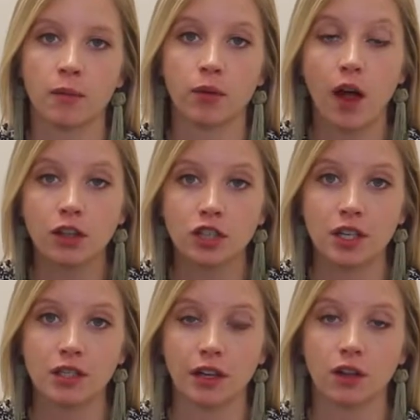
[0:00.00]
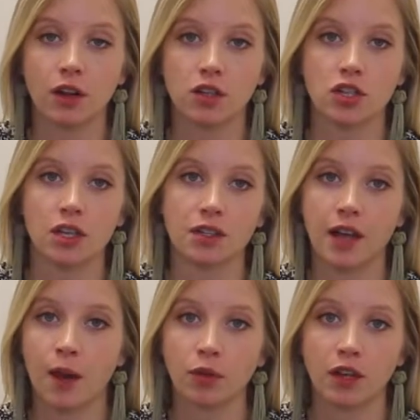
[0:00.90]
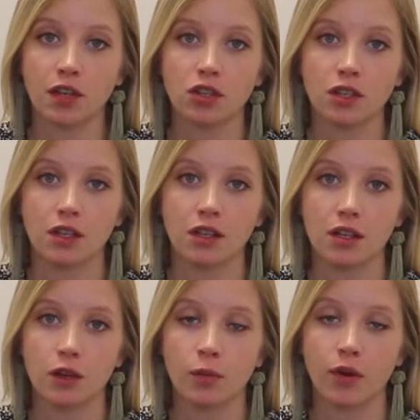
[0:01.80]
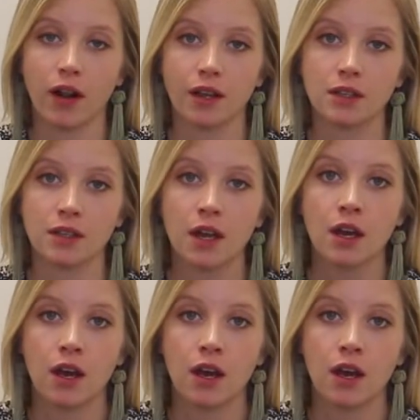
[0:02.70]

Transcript: blockchain technology and its application in the enterprise